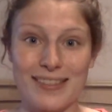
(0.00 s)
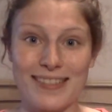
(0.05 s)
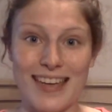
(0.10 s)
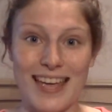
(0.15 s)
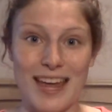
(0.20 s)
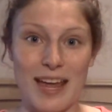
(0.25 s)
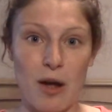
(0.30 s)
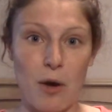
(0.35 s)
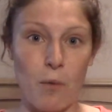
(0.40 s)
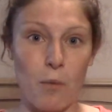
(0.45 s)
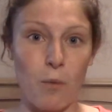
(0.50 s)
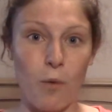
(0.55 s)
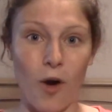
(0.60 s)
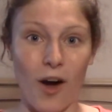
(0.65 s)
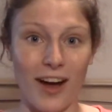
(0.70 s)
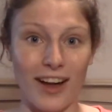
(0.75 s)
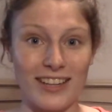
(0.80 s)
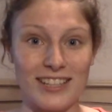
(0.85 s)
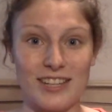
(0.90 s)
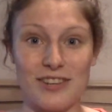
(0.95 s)
They
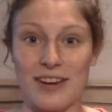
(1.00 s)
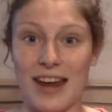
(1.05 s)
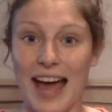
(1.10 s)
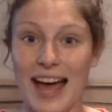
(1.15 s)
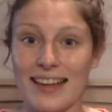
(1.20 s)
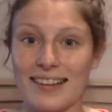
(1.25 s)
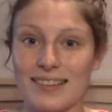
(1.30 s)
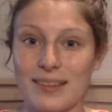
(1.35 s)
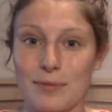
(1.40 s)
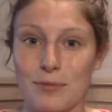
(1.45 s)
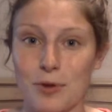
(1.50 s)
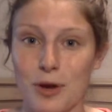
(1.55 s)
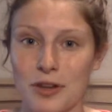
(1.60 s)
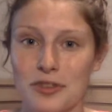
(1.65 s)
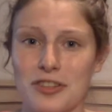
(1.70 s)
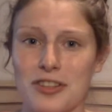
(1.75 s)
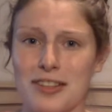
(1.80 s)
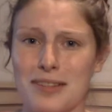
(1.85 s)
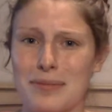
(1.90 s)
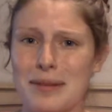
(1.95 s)
want you to ask them
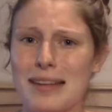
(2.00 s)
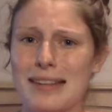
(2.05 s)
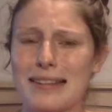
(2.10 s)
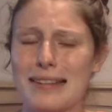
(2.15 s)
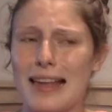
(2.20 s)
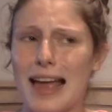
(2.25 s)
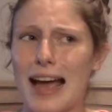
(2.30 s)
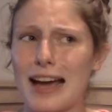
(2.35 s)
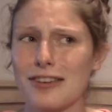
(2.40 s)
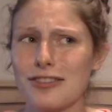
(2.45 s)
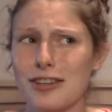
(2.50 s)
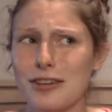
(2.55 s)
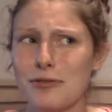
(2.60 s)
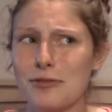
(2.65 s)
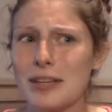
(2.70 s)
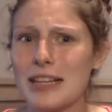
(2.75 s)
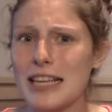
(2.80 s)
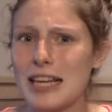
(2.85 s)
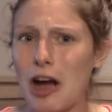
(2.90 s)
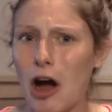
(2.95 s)
questions because it's actually
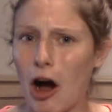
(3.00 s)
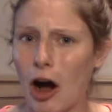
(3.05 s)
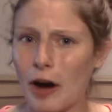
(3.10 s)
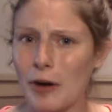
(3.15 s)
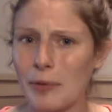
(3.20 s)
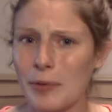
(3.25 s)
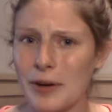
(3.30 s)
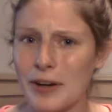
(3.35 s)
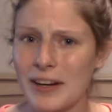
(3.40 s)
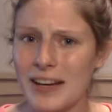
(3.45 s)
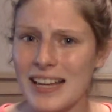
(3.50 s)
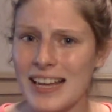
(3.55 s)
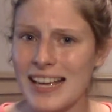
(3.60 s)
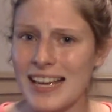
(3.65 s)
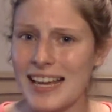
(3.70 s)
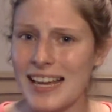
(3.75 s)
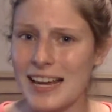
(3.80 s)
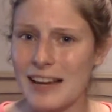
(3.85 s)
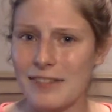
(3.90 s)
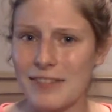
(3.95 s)
really awkward
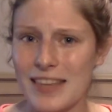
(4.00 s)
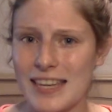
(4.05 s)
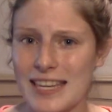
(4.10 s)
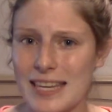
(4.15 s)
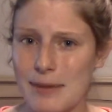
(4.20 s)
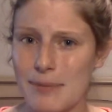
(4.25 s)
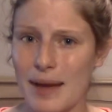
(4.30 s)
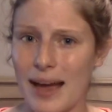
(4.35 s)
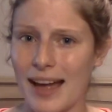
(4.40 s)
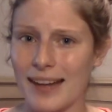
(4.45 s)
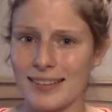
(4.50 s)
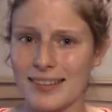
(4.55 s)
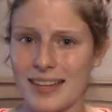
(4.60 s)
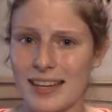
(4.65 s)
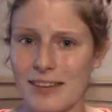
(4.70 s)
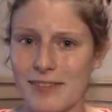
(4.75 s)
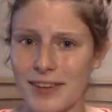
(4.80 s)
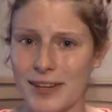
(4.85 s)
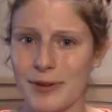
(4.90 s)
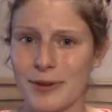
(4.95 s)
if they keep
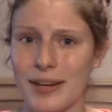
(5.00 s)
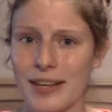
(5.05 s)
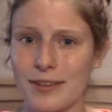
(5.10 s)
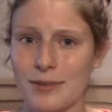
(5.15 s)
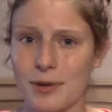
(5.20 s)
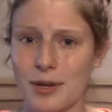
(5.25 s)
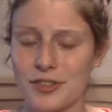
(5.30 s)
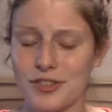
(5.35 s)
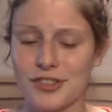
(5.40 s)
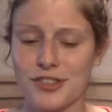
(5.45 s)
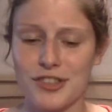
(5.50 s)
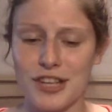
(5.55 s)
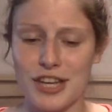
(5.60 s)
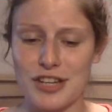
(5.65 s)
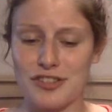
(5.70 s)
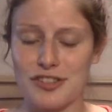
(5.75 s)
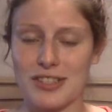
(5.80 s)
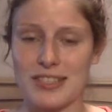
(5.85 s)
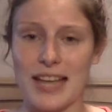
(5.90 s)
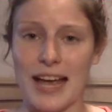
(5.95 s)
asking if anyone has questions
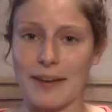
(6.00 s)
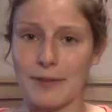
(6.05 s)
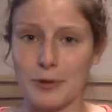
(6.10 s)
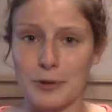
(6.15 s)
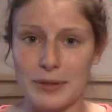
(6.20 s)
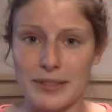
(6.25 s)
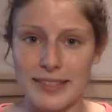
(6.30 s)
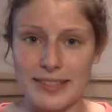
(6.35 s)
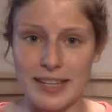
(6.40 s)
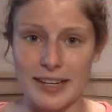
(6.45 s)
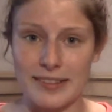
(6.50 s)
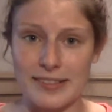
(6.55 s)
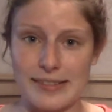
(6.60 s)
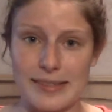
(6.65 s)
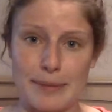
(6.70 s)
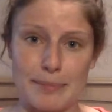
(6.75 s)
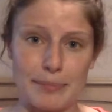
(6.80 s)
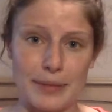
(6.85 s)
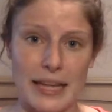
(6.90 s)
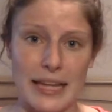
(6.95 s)
and just everyone stares at
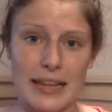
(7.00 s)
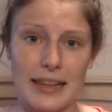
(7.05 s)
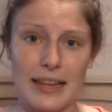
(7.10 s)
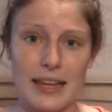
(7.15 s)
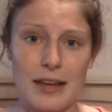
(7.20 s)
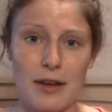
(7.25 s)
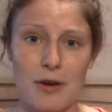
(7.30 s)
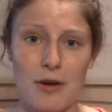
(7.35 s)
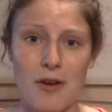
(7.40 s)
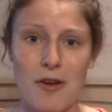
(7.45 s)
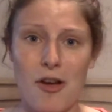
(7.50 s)
them blankly,